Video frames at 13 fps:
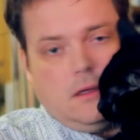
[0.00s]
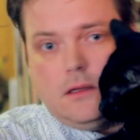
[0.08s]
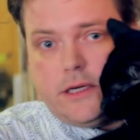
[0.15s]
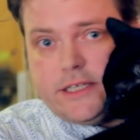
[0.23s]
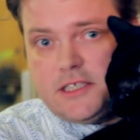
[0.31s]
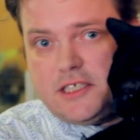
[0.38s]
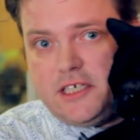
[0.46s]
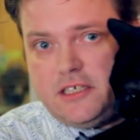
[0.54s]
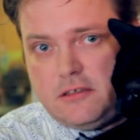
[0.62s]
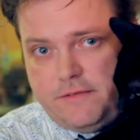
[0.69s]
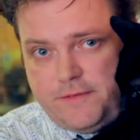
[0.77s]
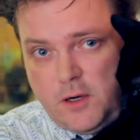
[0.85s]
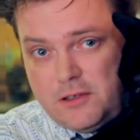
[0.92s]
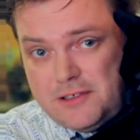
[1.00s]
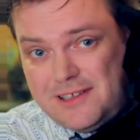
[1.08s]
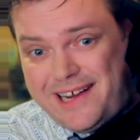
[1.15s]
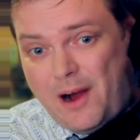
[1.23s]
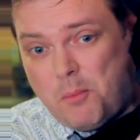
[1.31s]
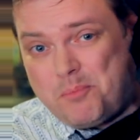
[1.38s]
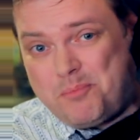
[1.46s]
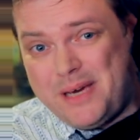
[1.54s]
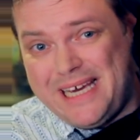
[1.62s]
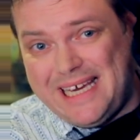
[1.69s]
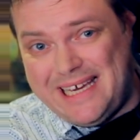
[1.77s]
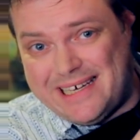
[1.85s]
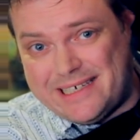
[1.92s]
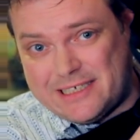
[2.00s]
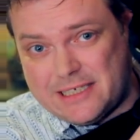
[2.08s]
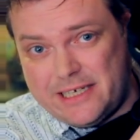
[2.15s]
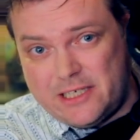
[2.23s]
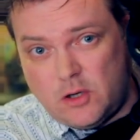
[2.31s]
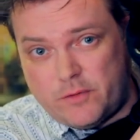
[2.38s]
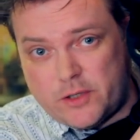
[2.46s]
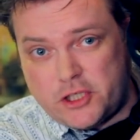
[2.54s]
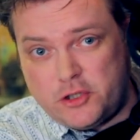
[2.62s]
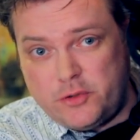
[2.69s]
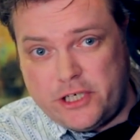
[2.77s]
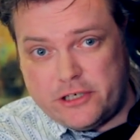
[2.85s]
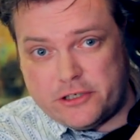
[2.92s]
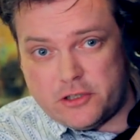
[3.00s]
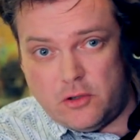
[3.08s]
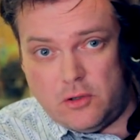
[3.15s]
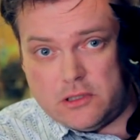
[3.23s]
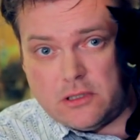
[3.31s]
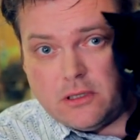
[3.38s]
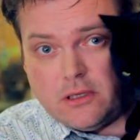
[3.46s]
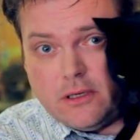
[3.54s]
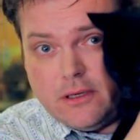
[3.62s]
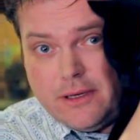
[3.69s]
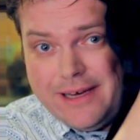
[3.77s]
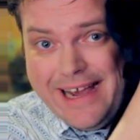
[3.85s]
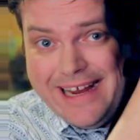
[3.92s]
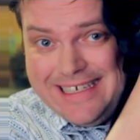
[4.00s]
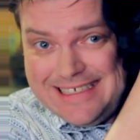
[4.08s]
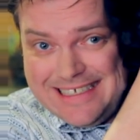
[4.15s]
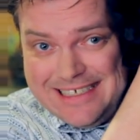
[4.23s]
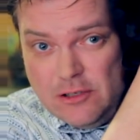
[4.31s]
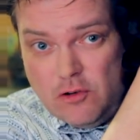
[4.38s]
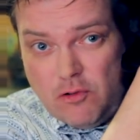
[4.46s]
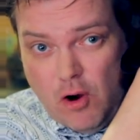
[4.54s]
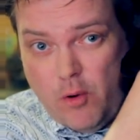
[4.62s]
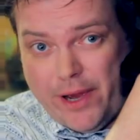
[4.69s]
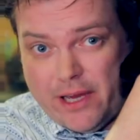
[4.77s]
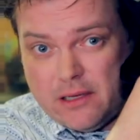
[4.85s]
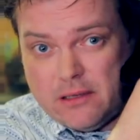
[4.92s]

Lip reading: Look at Cecil, folks. Look how big he is. He's over 2 years old, and he's still growing.